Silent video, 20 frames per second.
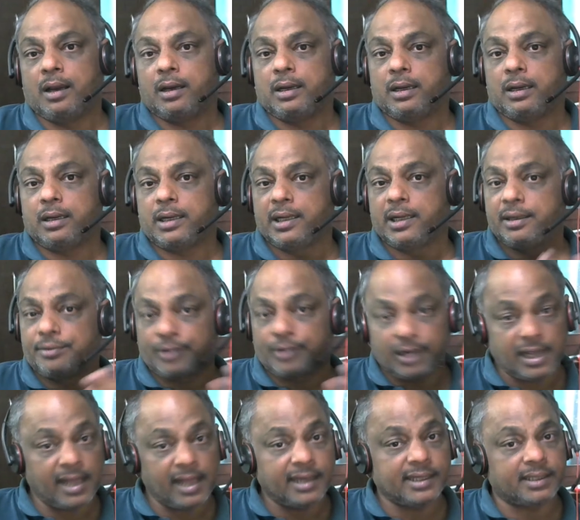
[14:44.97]
In
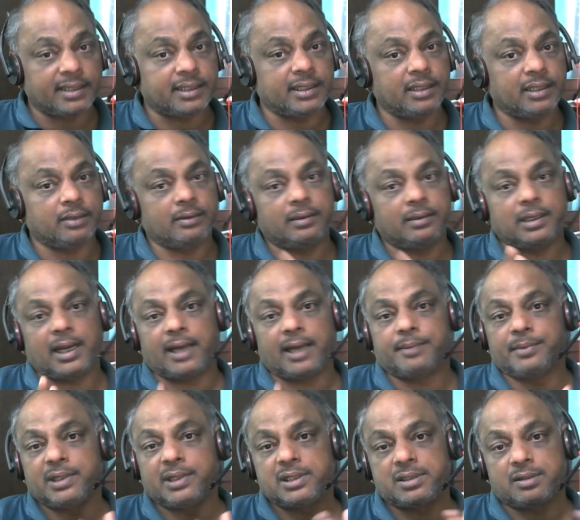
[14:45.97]
reality, local
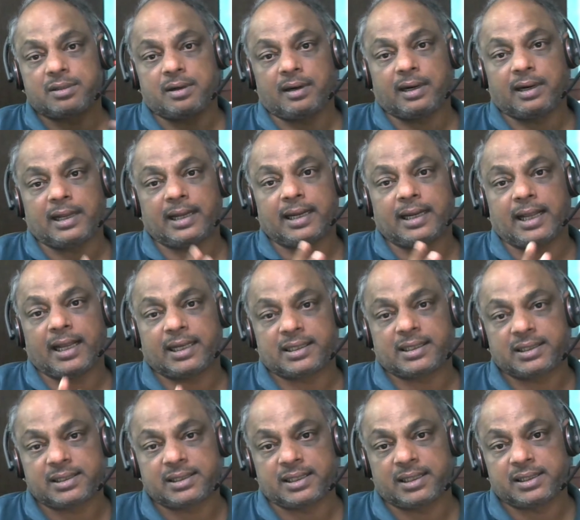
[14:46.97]
administrator can
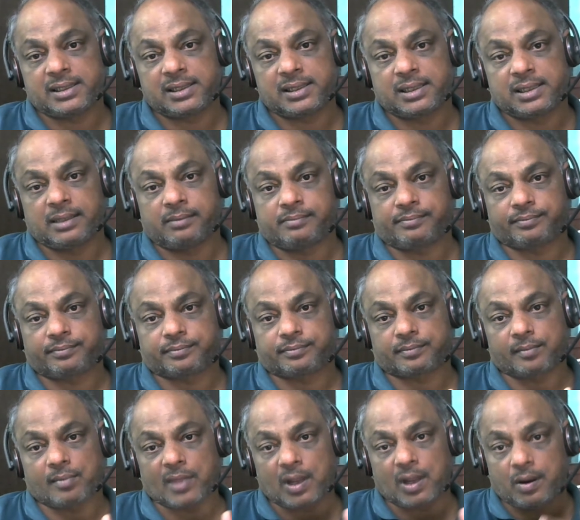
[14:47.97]
access
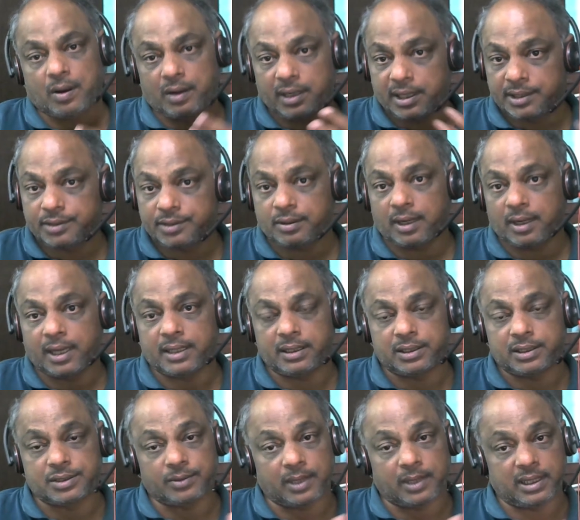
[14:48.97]
on Entra ID
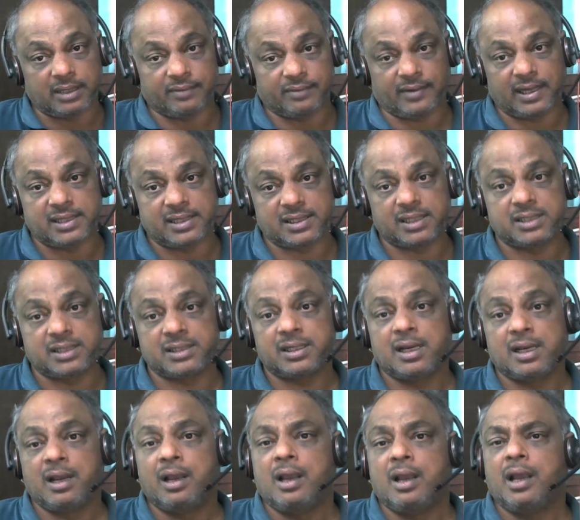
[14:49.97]
joint devices
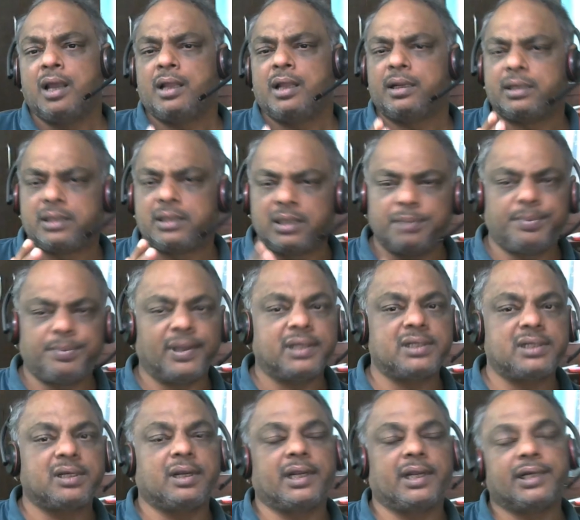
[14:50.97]
depends on
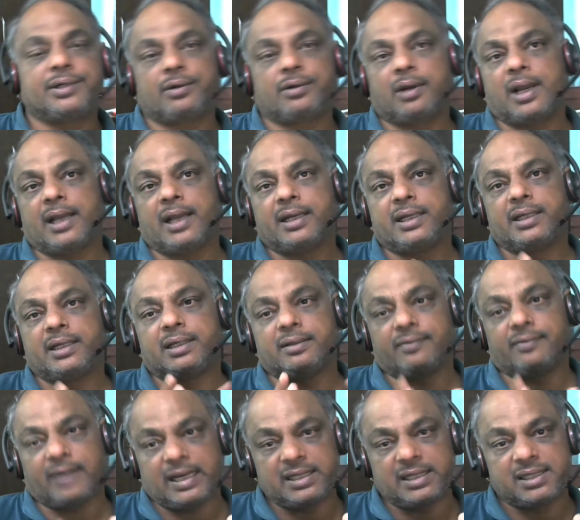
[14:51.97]
Entra ID
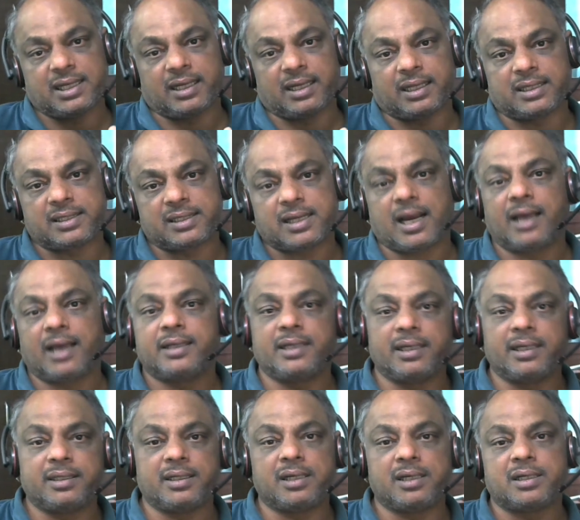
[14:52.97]
device settings,
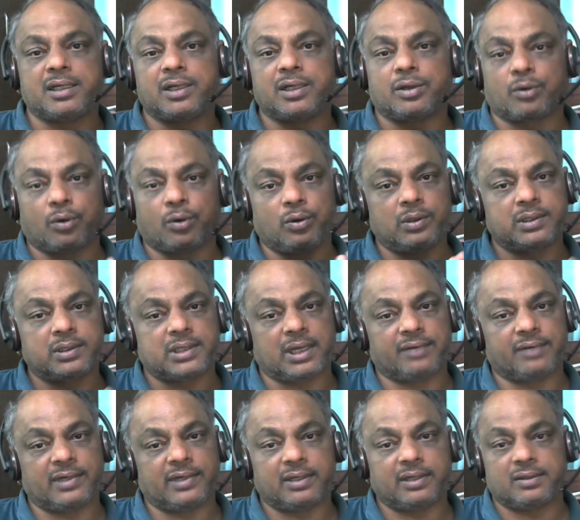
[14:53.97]
identity, roles, and
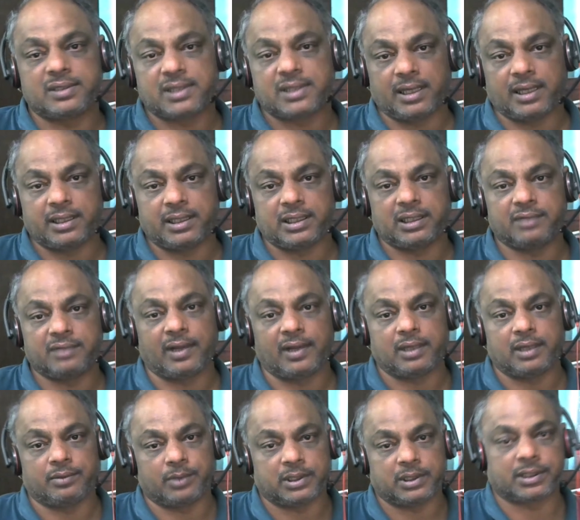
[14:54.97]
Windows sign-in
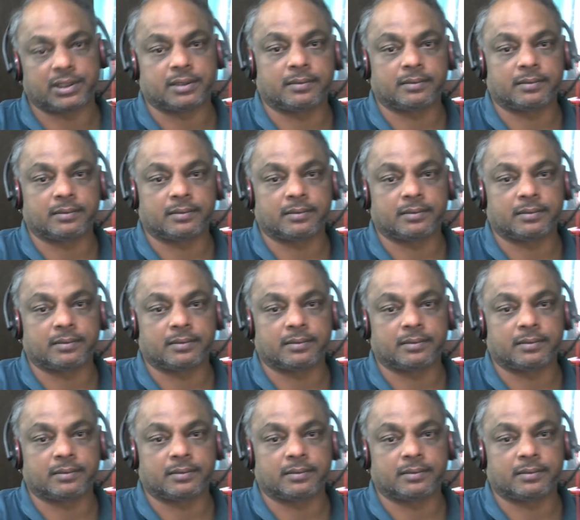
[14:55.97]
evaluation.